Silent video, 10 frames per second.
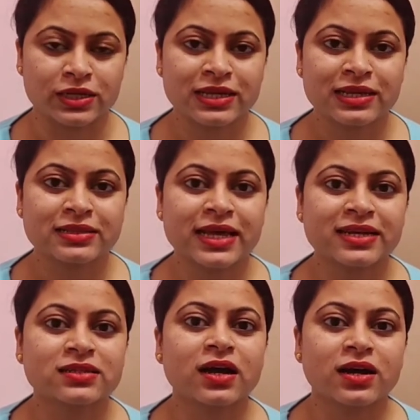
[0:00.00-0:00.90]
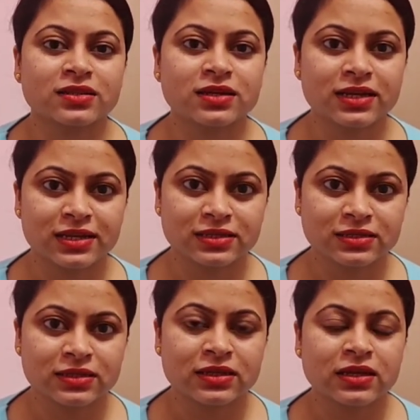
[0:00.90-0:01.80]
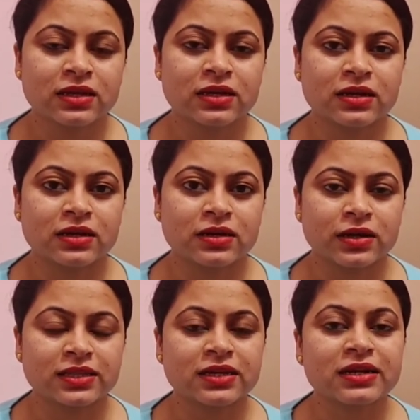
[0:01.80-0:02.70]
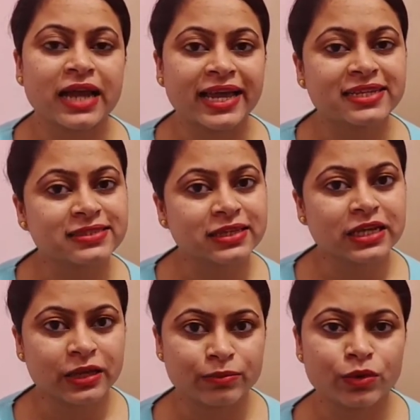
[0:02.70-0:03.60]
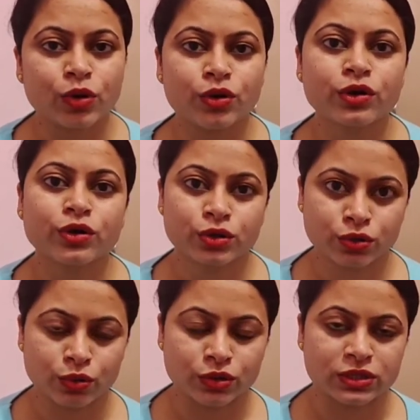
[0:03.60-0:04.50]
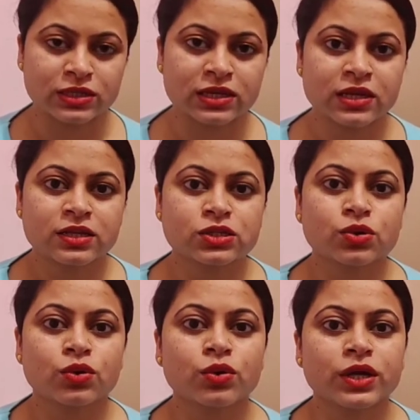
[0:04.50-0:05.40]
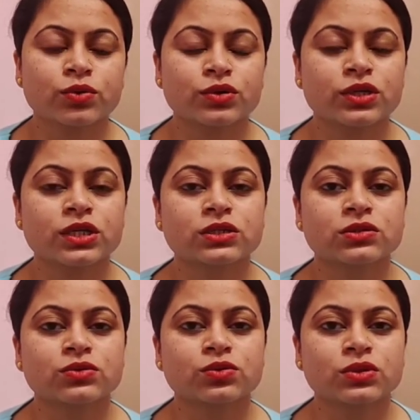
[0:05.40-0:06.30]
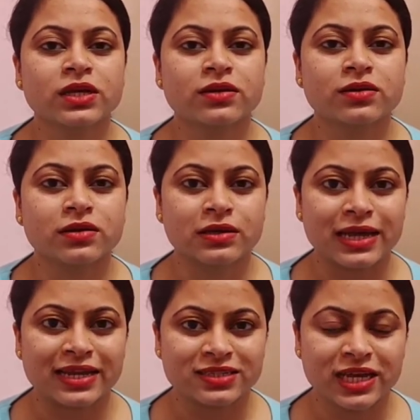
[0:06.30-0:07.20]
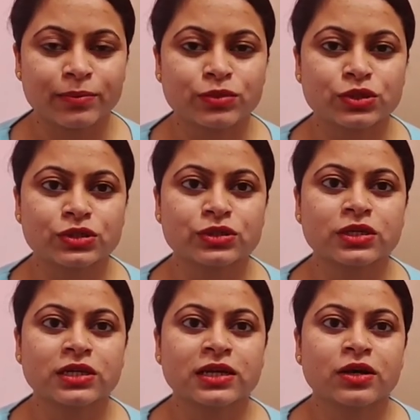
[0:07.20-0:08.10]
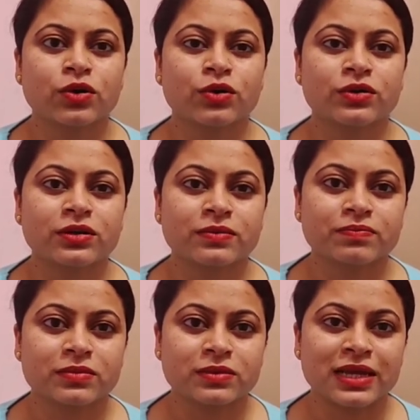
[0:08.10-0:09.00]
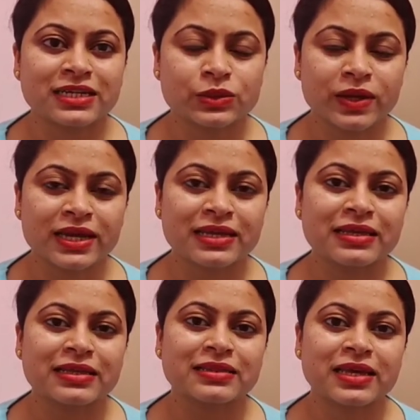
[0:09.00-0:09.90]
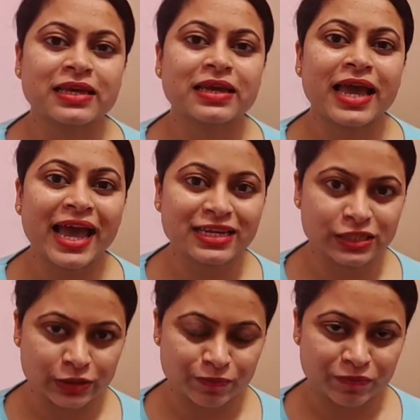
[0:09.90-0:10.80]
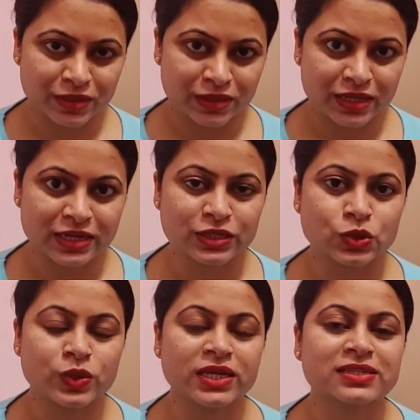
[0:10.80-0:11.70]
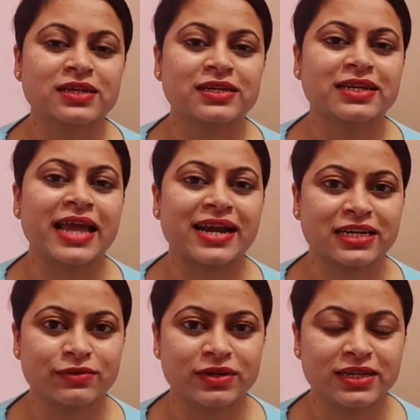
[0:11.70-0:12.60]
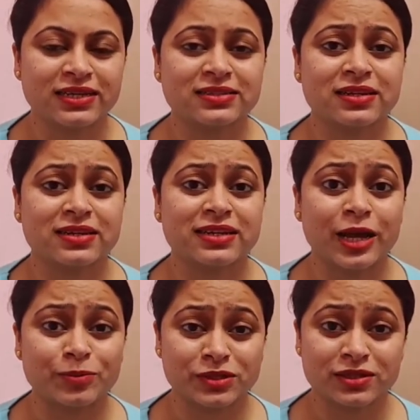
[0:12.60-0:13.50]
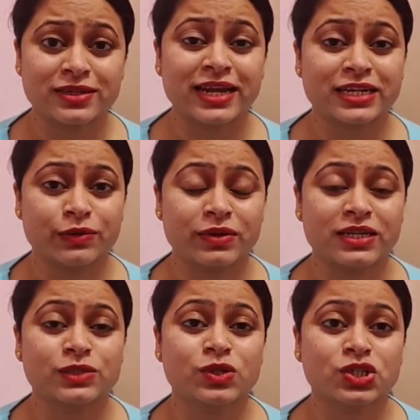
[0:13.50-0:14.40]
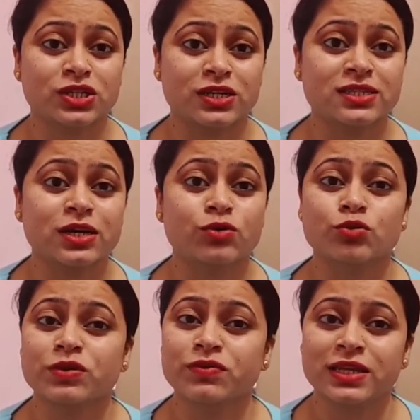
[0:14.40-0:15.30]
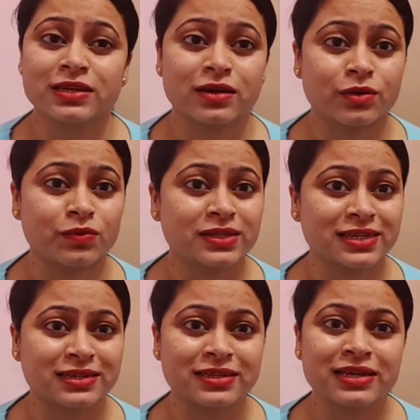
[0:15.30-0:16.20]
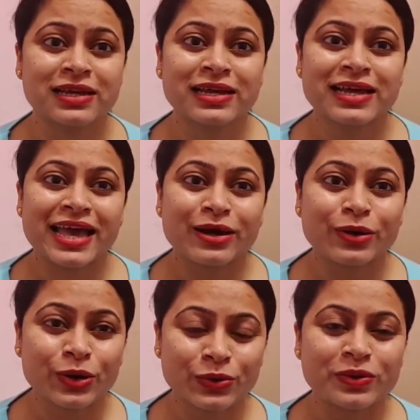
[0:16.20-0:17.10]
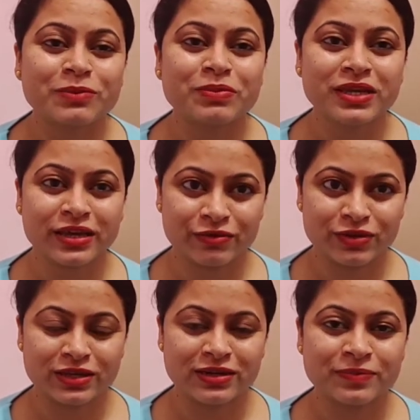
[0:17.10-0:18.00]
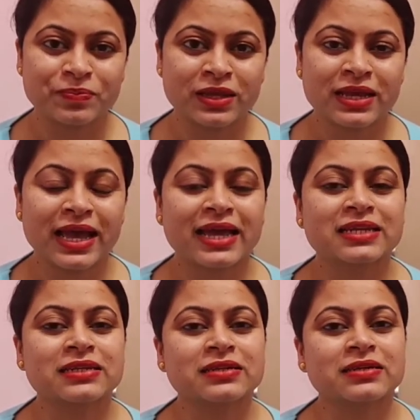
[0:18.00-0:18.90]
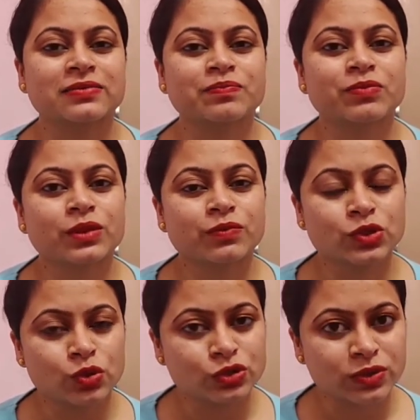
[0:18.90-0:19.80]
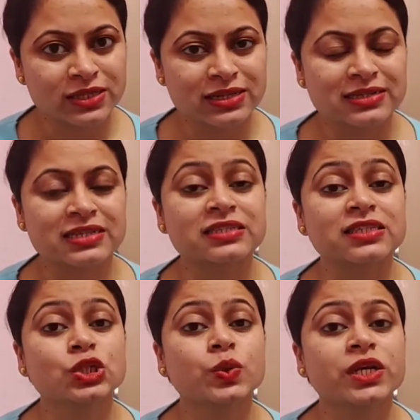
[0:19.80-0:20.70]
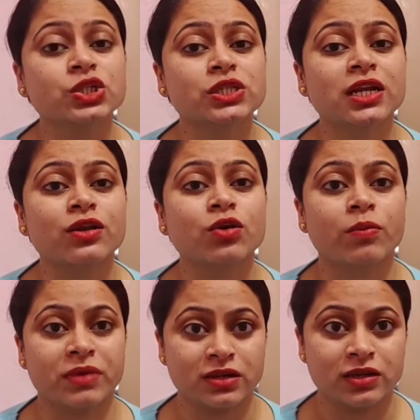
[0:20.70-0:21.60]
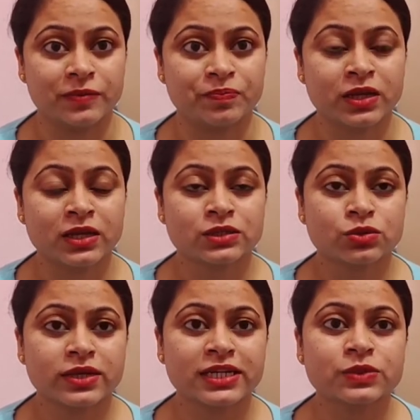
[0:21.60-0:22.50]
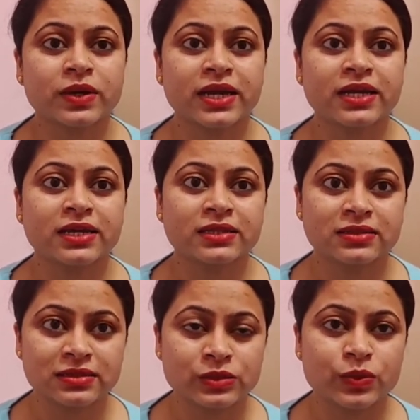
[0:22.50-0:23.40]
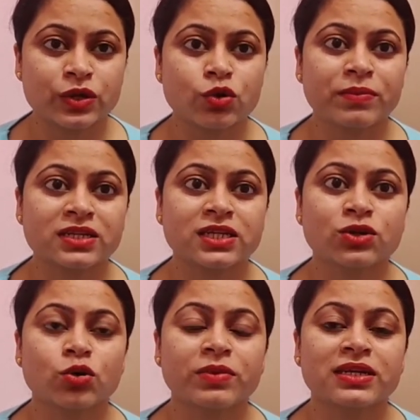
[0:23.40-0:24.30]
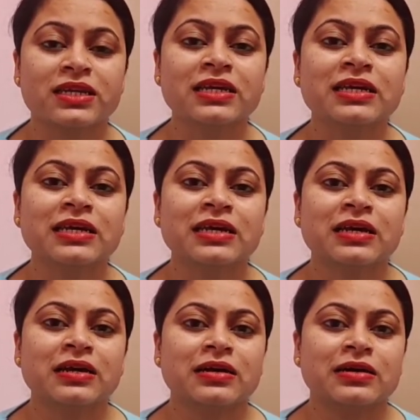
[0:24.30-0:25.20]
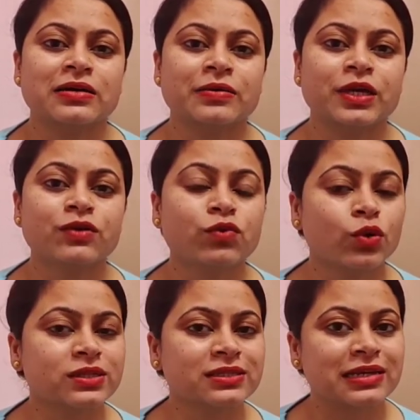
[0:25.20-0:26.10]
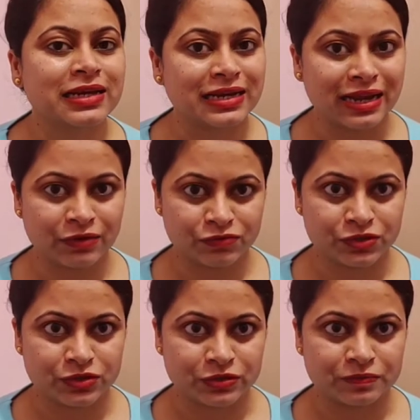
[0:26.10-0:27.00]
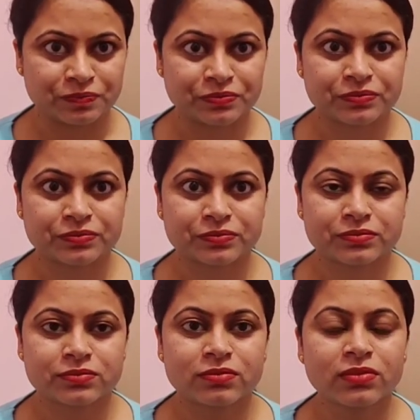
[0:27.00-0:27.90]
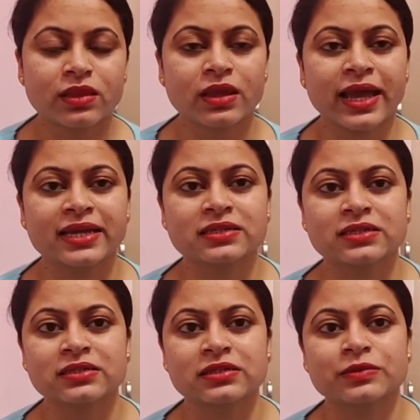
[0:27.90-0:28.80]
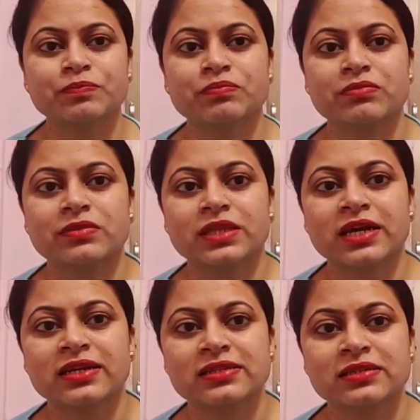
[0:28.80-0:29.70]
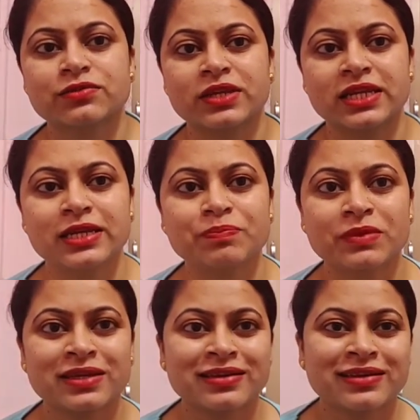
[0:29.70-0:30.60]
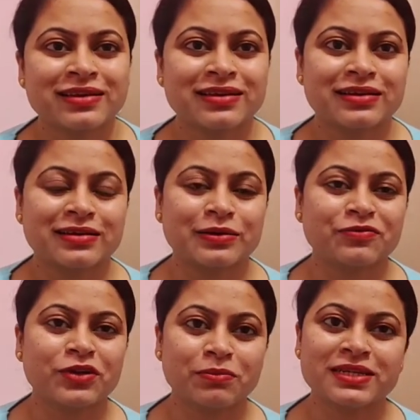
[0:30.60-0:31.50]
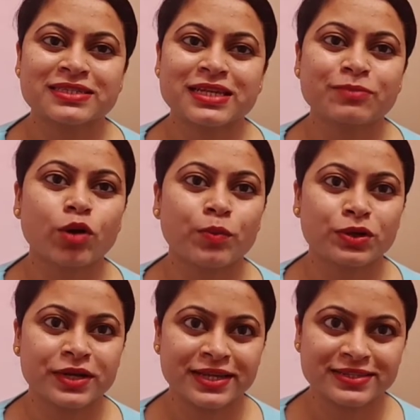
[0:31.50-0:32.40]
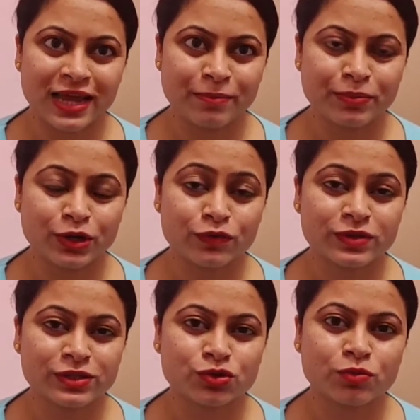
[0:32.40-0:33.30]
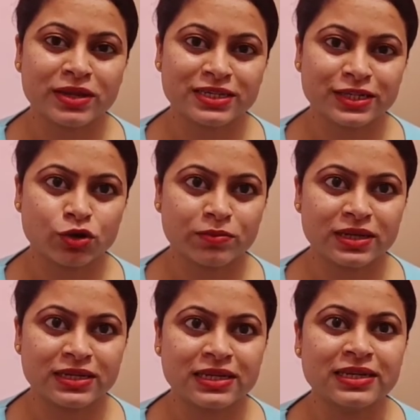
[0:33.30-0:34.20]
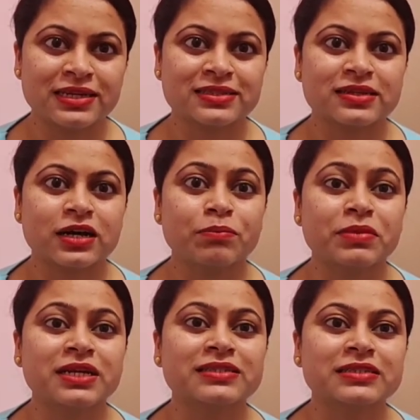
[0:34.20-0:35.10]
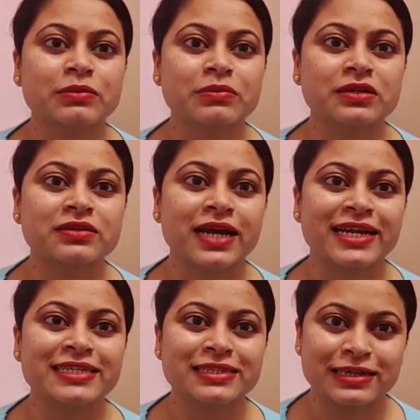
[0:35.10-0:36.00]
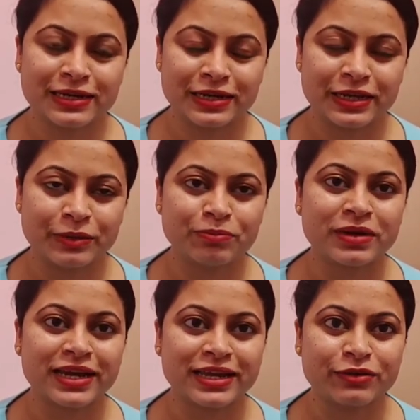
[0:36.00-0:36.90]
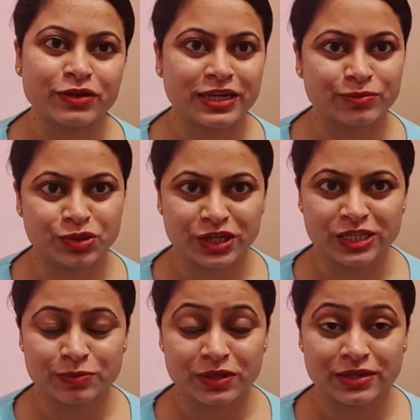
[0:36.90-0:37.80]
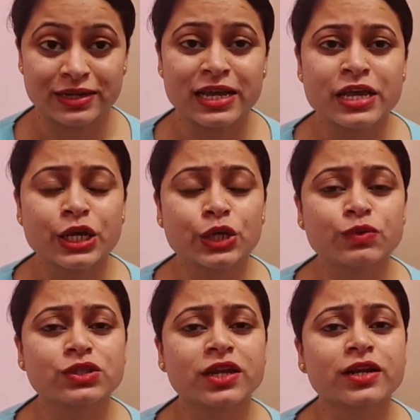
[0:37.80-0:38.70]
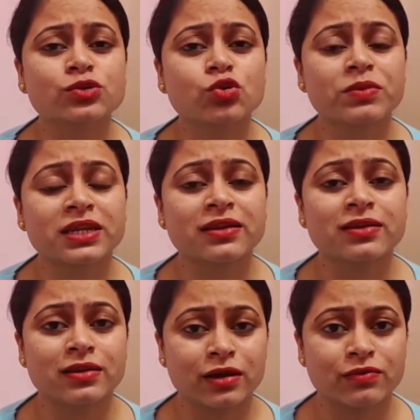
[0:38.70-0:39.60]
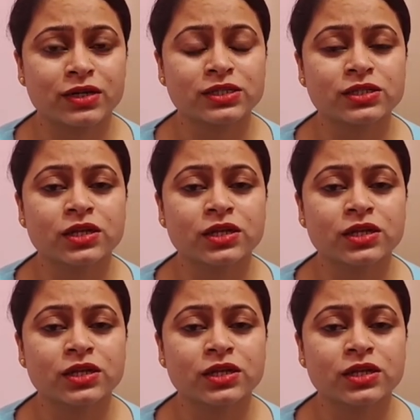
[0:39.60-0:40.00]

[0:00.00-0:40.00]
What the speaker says: that the other likes him or not. So in order to their attempt or that's why they end up in doing certain activities, certain absurd activities, which turns out to be very nervous and awkward behavior, and which also results in situational comedy. So that's why in this way romantic comedy evokes laughter. And there is a very famous and popular example of this romantic comedy is A Midsummer Night's Dream by William Shakespeare, in which there are so many lovers